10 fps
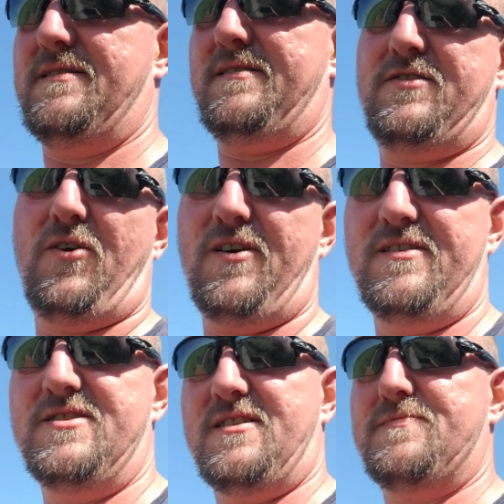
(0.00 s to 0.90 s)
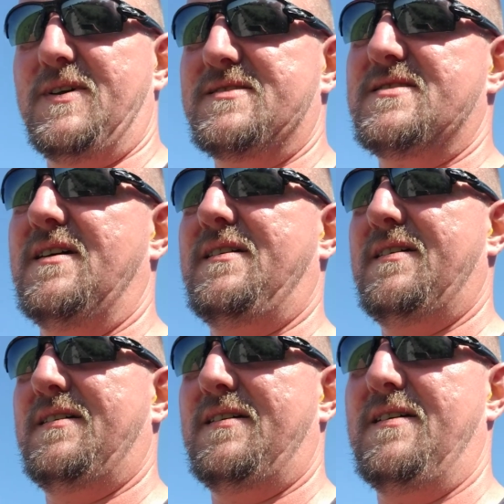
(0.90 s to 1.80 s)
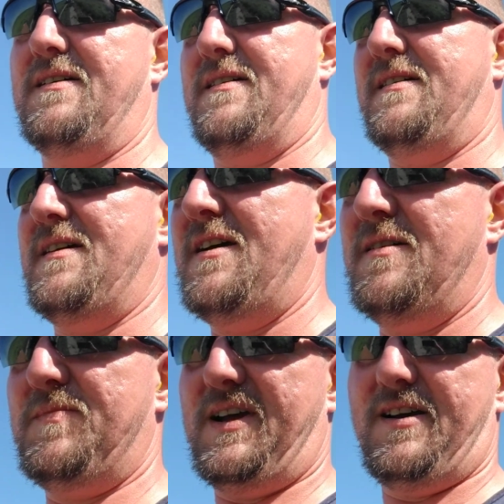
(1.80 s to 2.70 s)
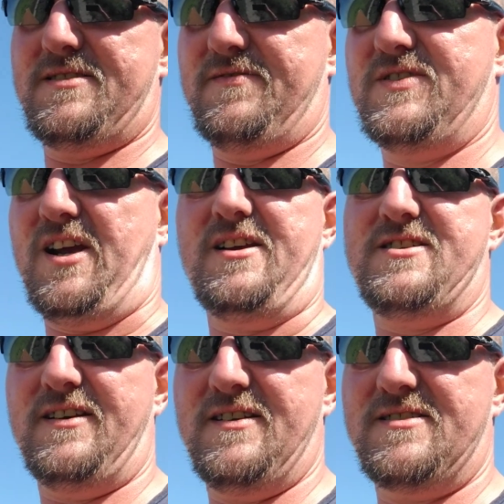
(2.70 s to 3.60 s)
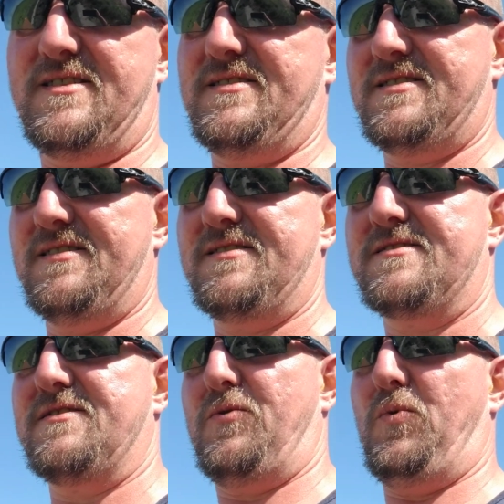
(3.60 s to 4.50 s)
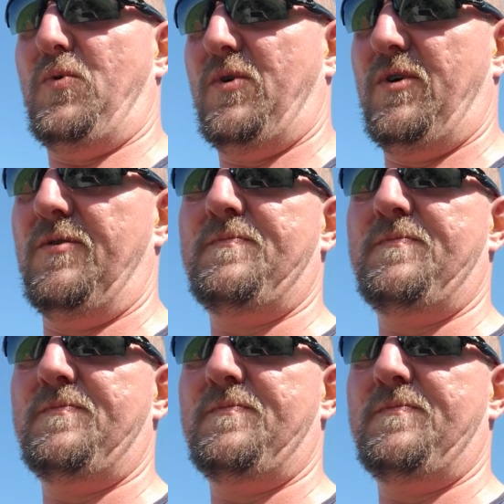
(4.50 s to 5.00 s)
turret adjustments because of changing distances, or